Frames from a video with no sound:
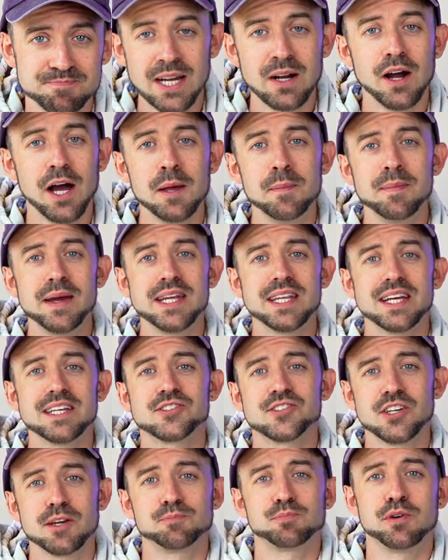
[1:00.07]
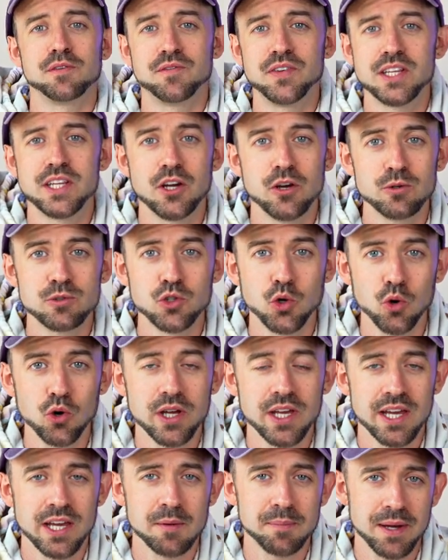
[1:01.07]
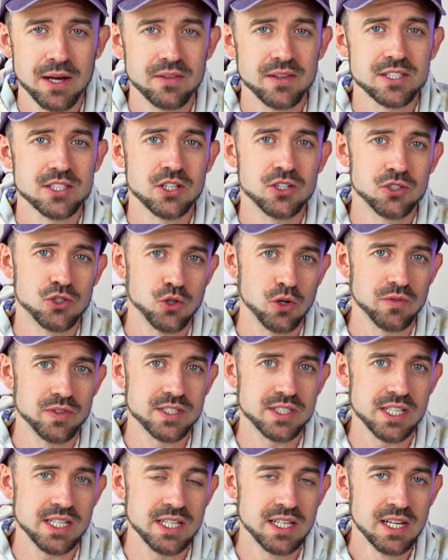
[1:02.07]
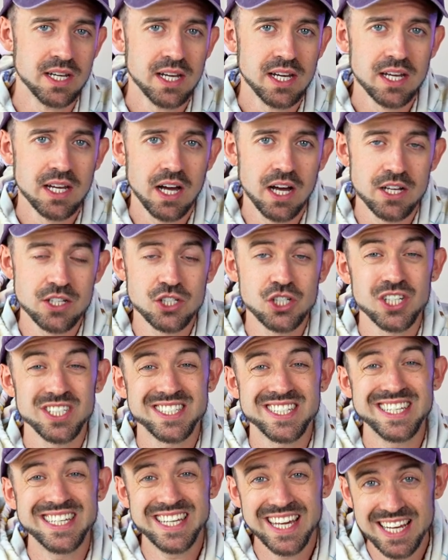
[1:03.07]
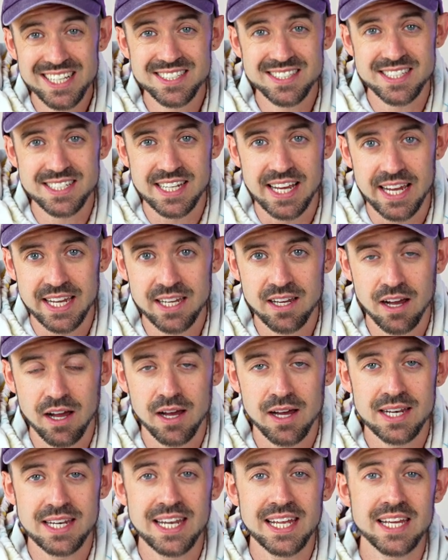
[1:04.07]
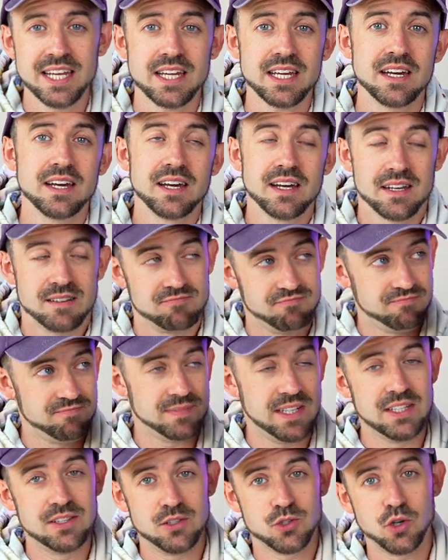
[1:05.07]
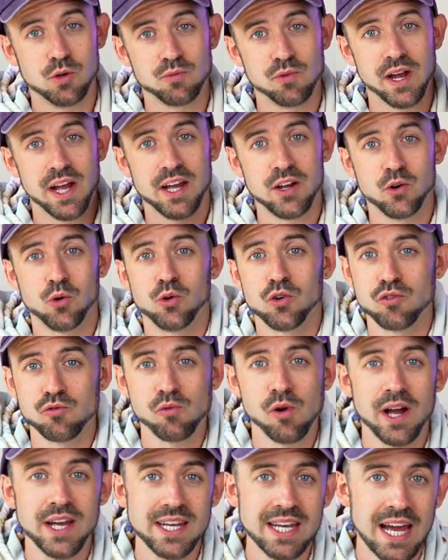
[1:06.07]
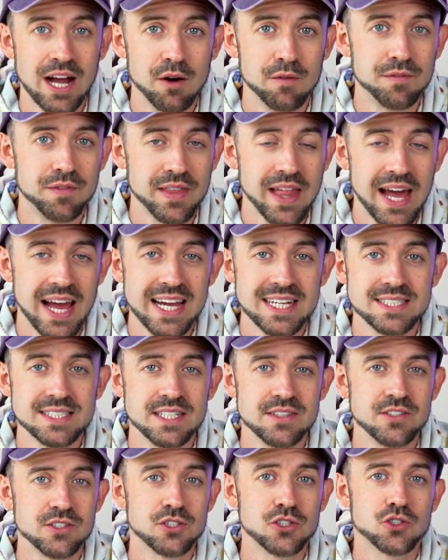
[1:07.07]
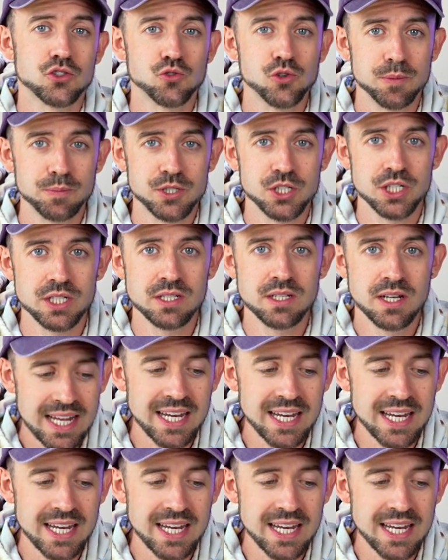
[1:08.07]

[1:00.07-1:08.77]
Now, I made a separate video talking about this controversy just yesterday. Link in the top right hand corner right now for that and in the description.